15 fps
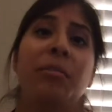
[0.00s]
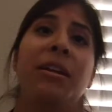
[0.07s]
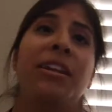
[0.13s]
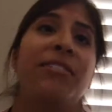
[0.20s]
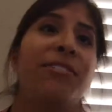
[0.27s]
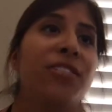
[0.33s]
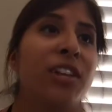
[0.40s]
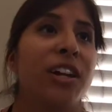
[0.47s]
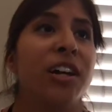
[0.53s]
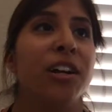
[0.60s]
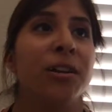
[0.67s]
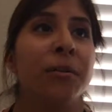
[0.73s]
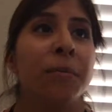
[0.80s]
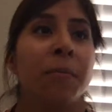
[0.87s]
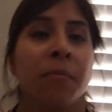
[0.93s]
And if
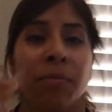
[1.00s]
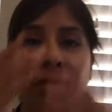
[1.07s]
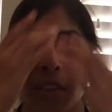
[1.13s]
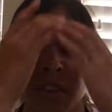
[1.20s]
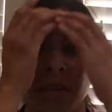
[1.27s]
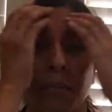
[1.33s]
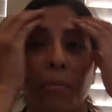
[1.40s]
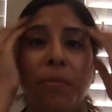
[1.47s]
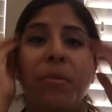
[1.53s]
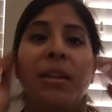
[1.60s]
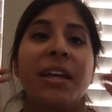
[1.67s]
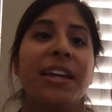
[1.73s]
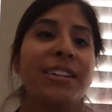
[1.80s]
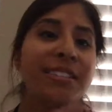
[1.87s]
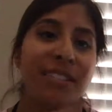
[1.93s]
they're
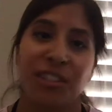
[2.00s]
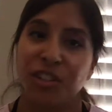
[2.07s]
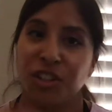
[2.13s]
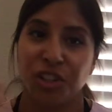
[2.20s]
placed